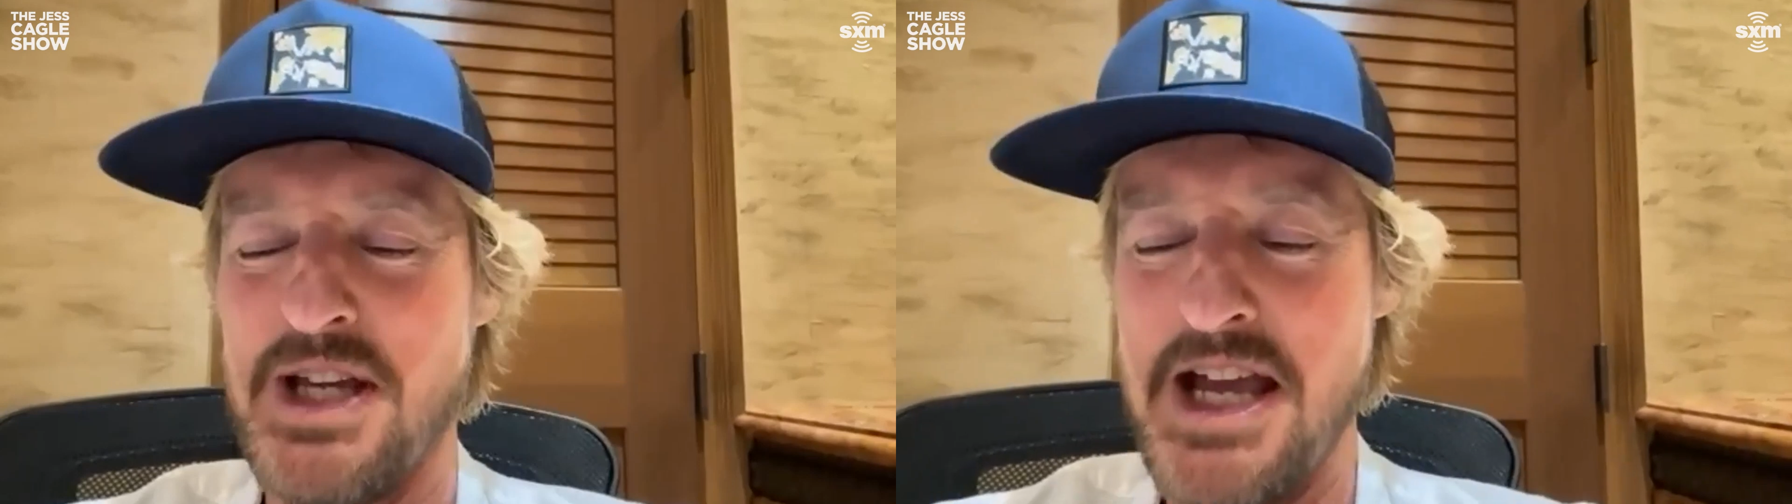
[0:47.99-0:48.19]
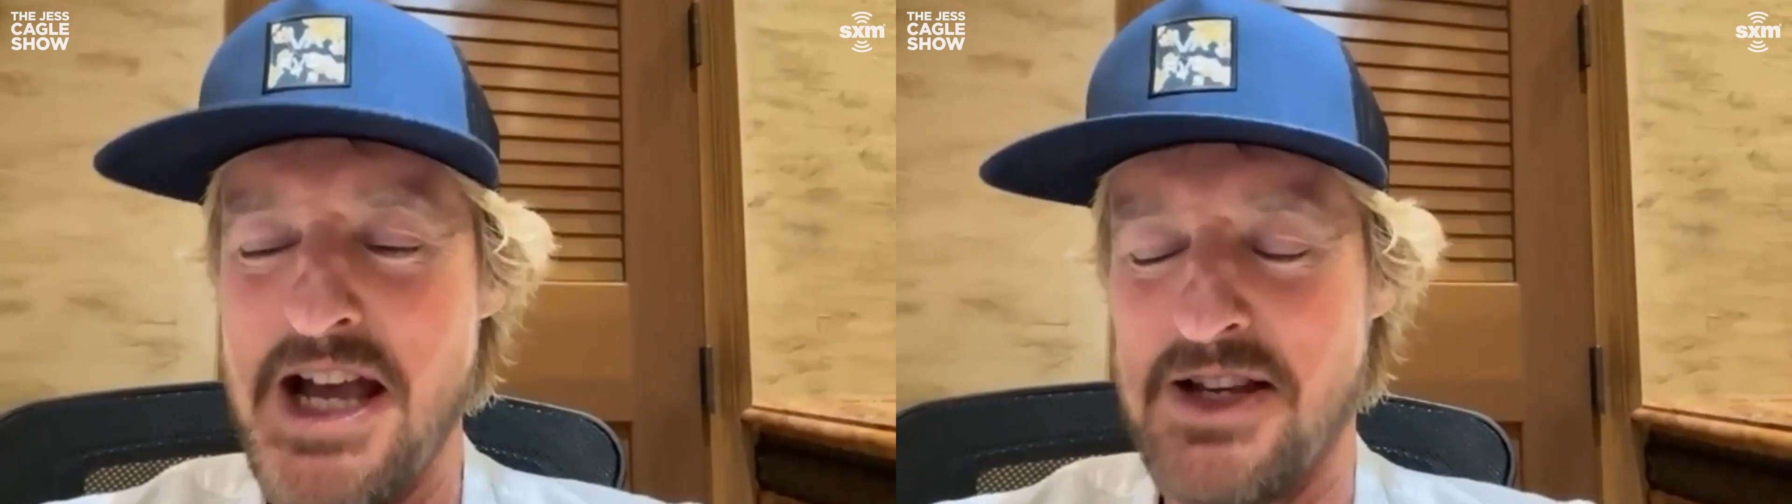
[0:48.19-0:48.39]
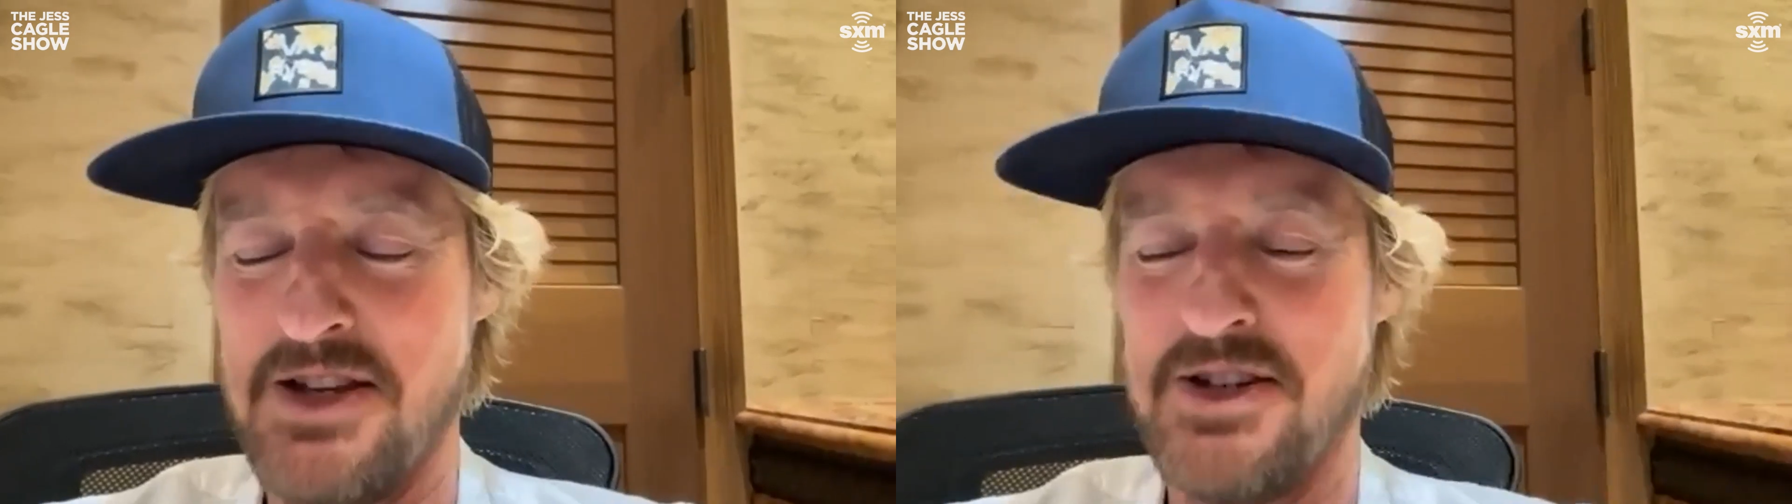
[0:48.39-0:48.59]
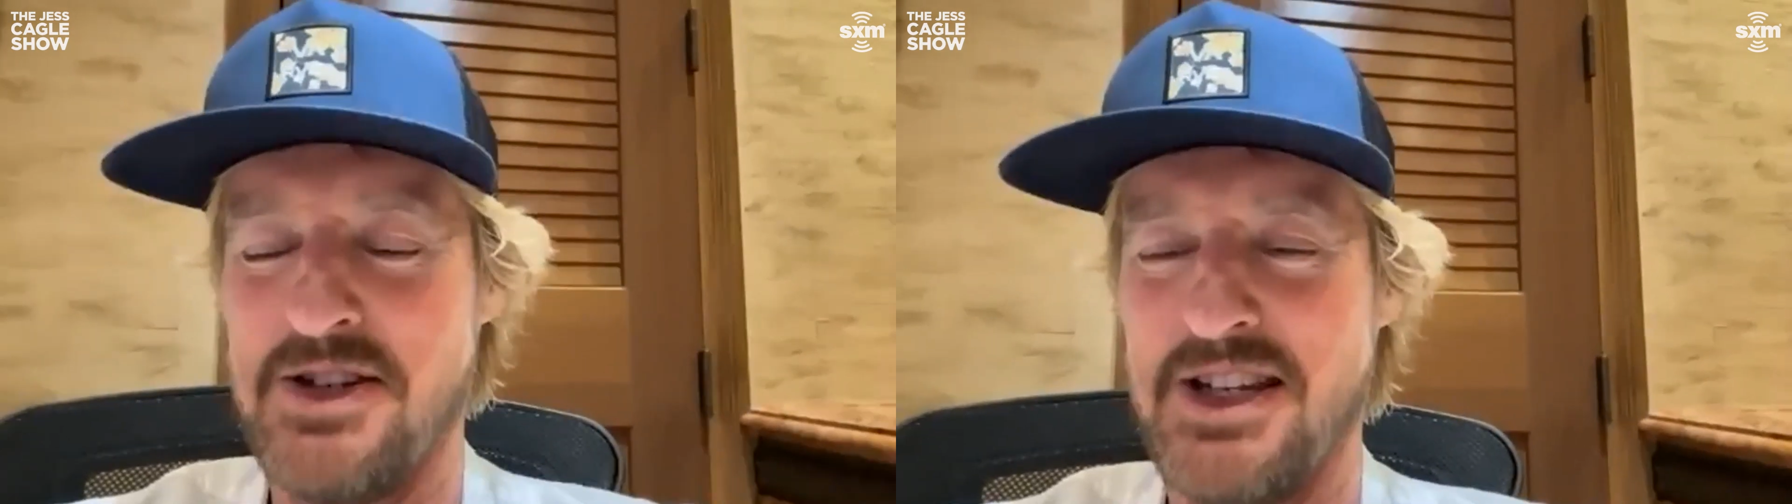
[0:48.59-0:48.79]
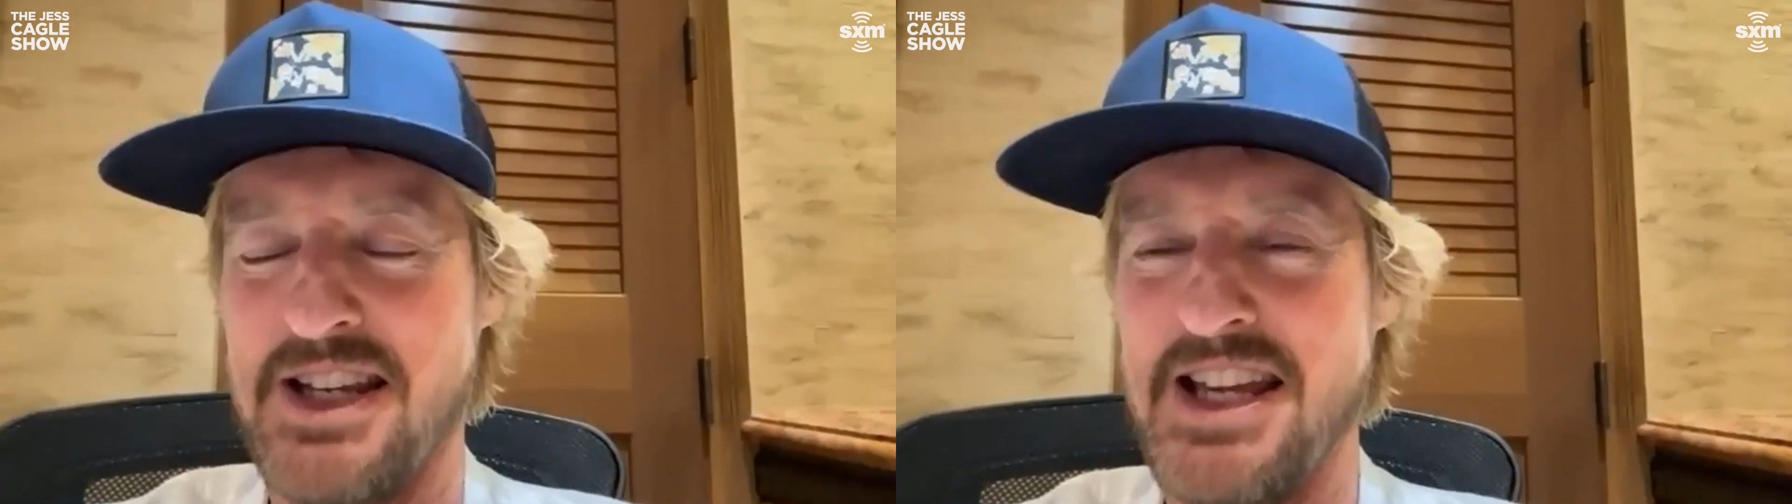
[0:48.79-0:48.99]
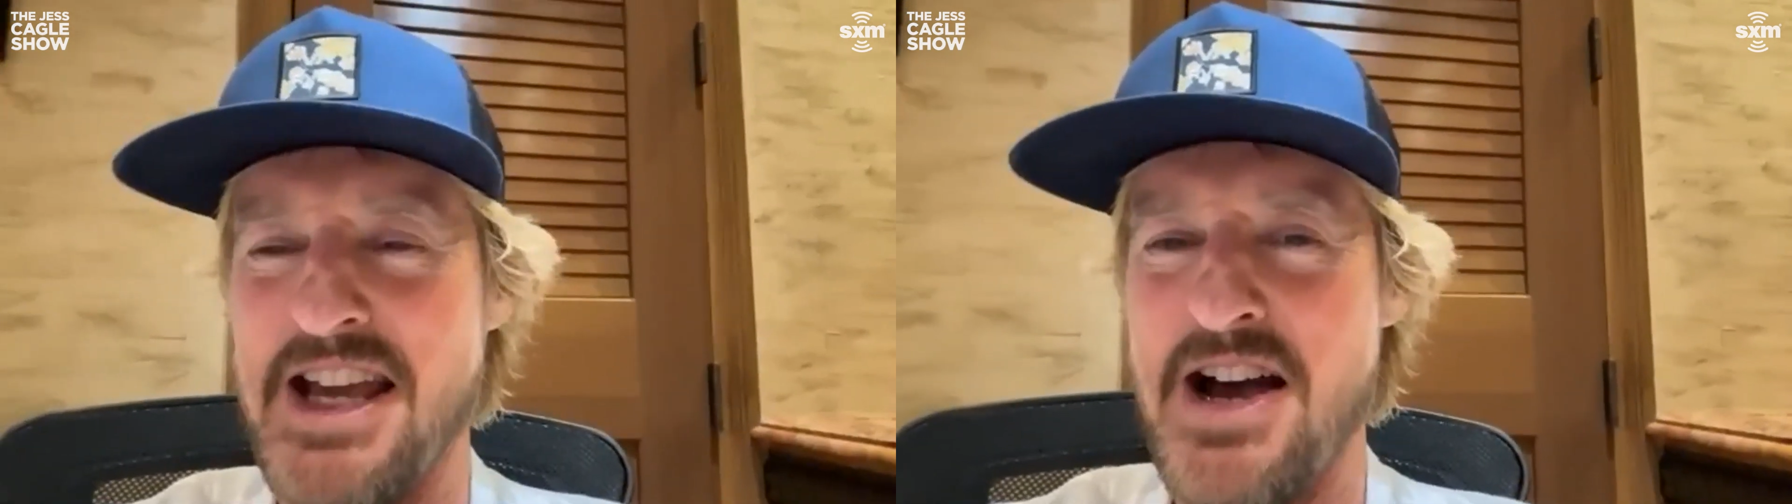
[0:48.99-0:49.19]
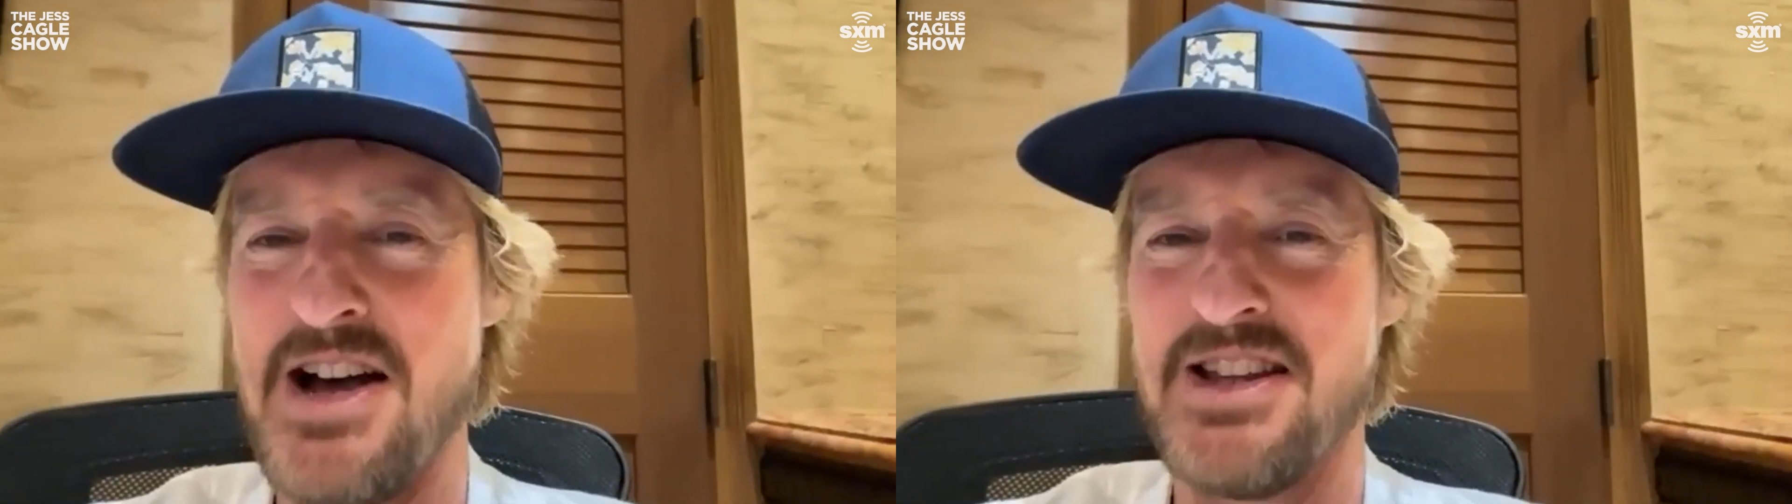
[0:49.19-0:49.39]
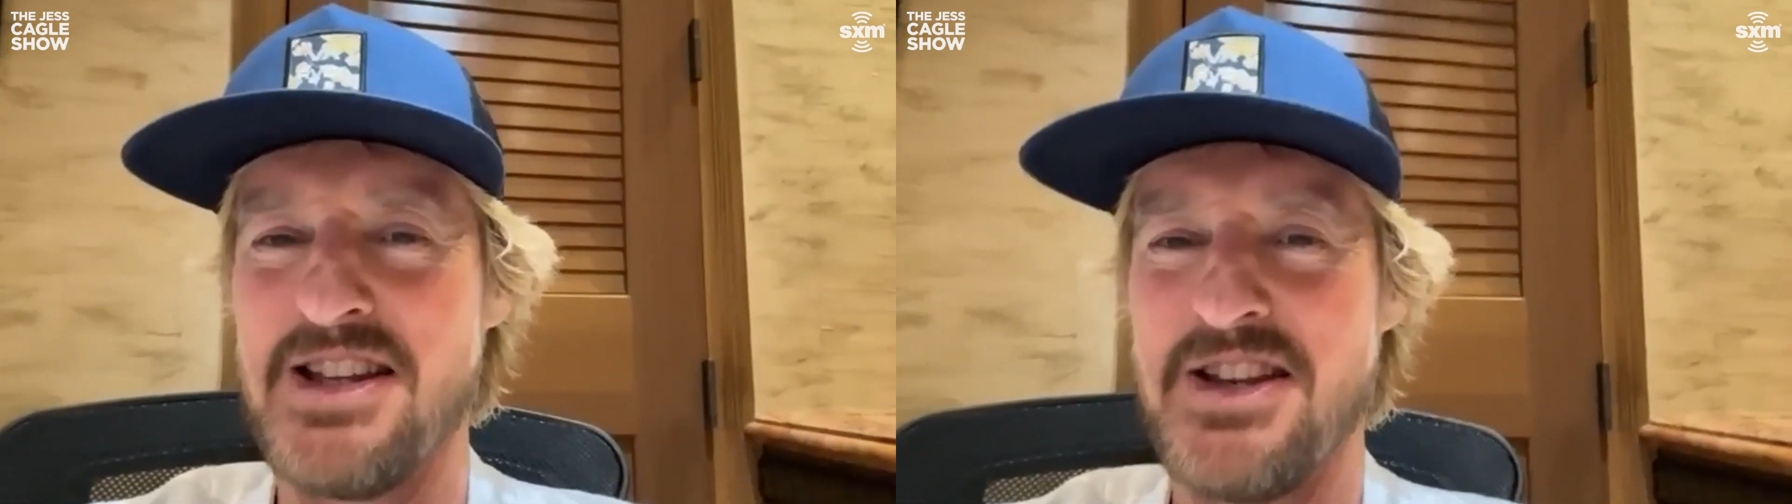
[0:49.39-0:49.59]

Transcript: Yes, yeah.